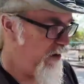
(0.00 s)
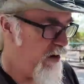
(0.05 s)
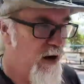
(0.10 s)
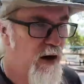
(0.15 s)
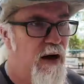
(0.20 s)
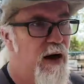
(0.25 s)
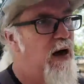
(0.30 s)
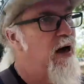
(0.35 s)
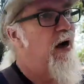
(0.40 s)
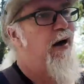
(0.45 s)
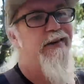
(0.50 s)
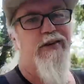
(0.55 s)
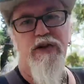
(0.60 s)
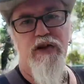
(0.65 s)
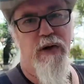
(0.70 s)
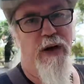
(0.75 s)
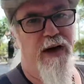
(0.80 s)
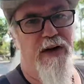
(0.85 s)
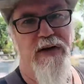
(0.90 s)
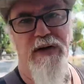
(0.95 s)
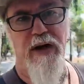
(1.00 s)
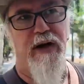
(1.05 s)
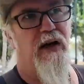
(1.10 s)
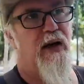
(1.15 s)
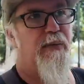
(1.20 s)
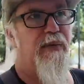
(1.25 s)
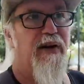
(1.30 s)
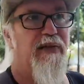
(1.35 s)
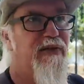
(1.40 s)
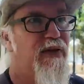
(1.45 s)
I just translate it
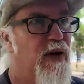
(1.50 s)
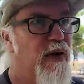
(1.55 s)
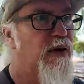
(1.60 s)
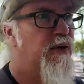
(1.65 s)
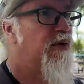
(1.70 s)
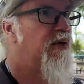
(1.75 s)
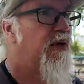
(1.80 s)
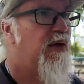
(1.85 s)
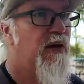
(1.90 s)
on my phone.